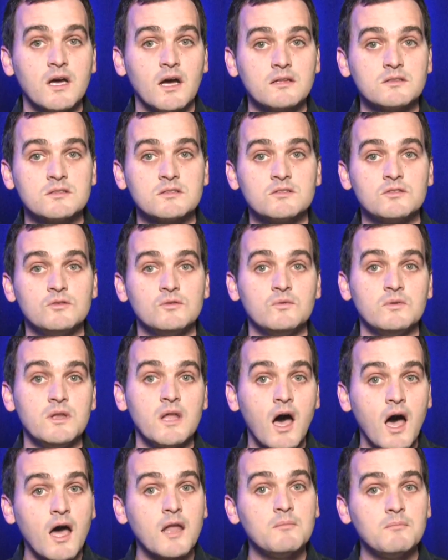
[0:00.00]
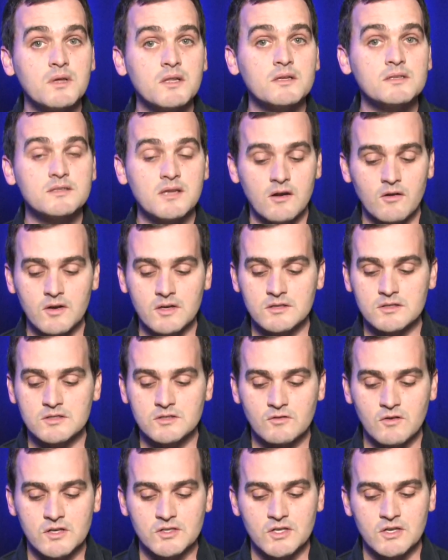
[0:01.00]
cuts to non-military
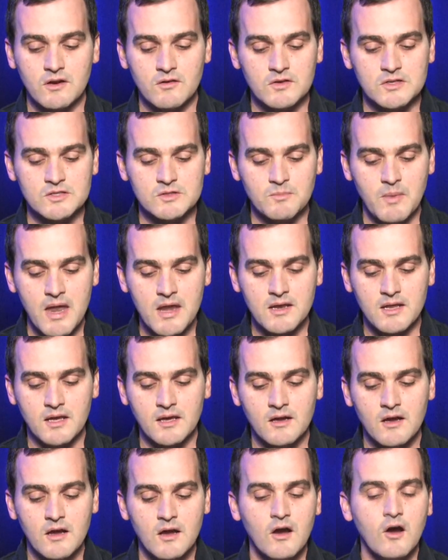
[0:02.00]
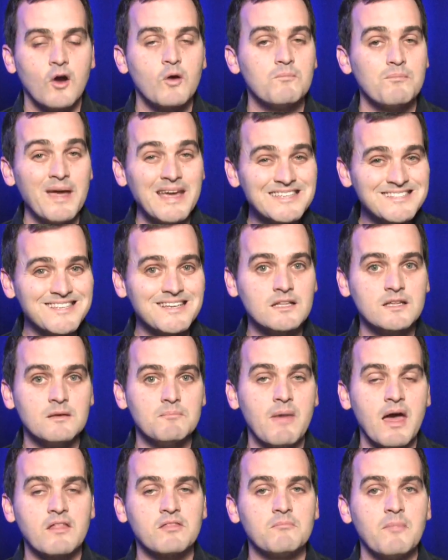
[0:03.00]
discretionary spending are basically
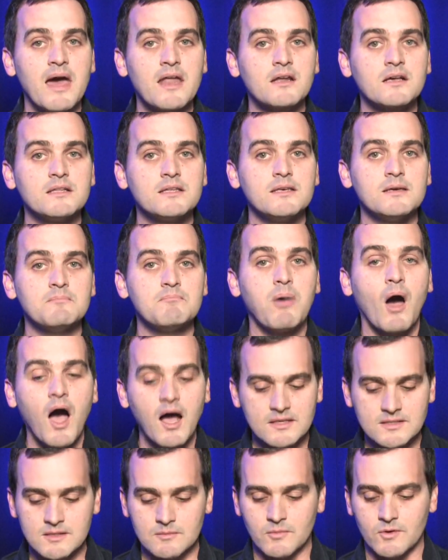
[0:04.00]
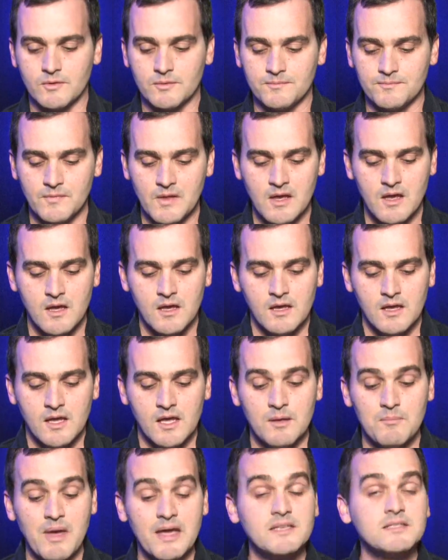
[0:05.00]
mathematically impossible.
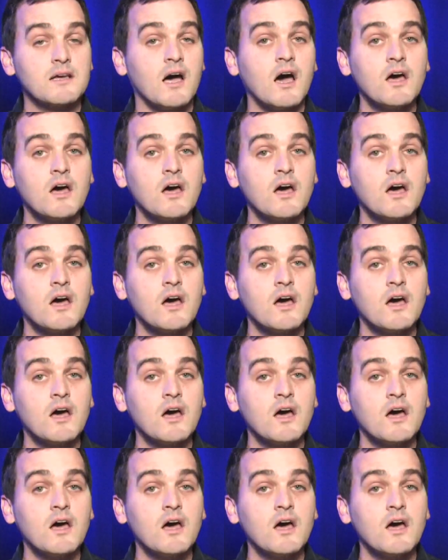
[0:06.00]
He makes